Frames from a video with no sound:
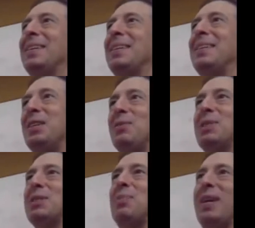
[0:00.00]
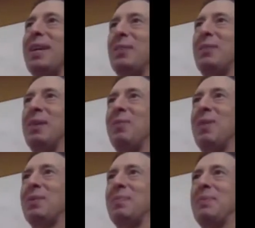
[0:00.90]
Neil was complaining when he
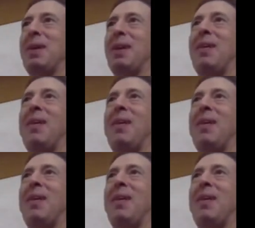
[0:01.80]
welcomed me about how